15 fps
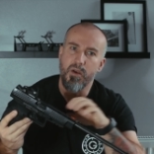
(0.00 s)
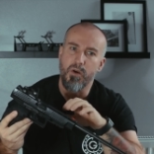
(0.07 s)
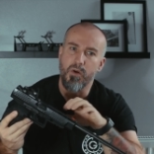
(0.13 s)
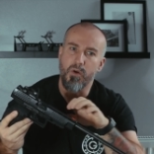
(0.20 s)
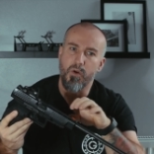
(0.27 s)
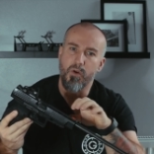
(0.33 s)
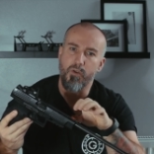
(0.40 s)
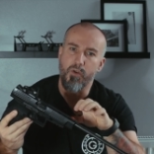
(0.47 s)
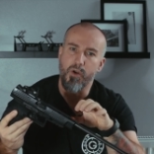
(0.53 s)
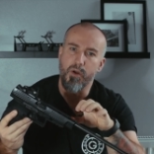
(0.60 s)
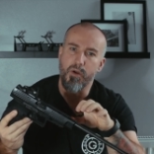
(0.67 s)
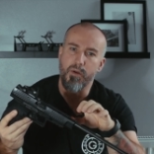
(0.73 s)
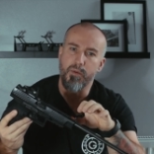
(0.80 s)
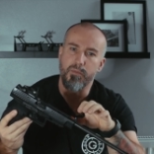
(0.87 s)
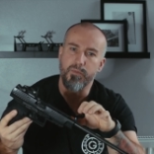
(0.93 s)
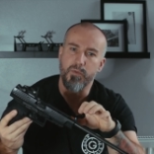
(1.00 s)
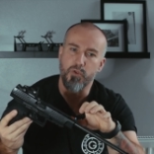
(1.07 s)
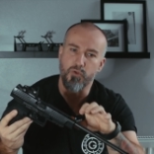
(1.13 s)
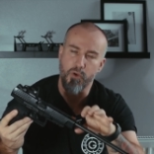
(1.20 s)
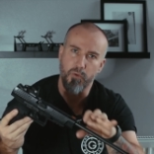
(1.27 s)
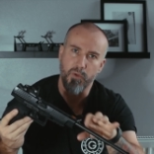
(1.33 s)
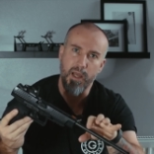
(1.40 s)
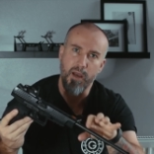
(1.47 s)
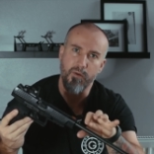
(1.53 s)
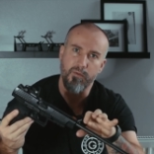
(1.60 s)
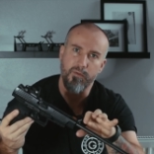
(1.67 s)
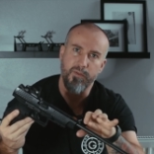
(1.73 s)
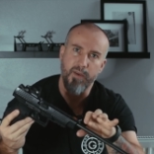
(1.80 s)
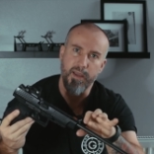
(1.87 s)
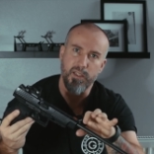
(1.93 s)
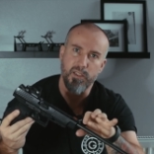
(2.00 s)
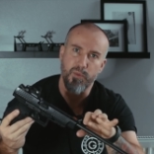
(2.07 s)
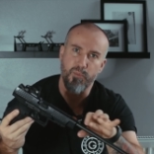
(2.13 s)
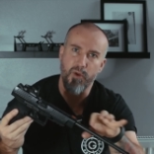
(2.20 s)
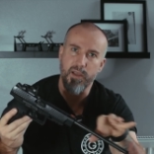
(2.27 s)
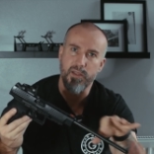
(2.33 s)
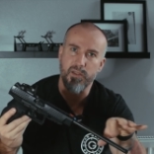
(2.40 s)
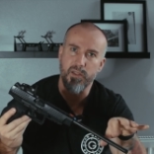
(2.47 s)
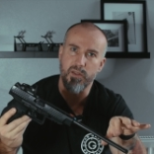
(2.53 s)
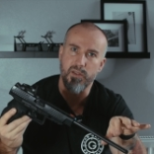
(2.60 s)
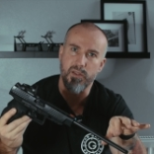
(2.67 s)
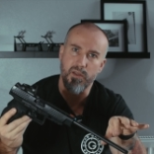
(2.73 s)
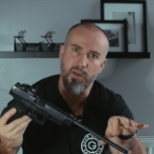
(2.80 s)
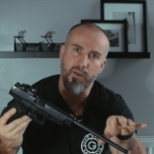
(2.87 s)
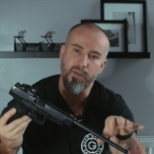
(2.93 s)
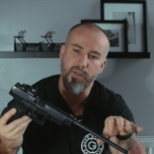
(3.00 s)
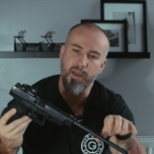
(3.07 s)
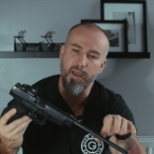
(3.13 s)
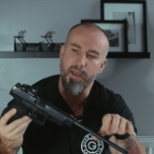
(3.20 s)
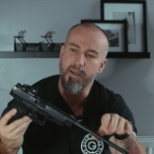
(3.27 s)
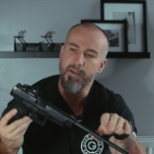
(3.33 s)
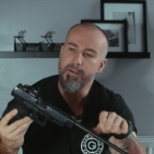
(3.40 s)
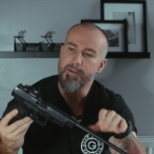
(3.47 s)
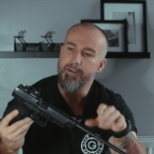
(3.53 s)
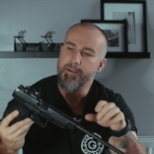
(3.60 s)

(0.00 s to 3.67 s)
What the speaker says: or drilled out fake suppressors on there.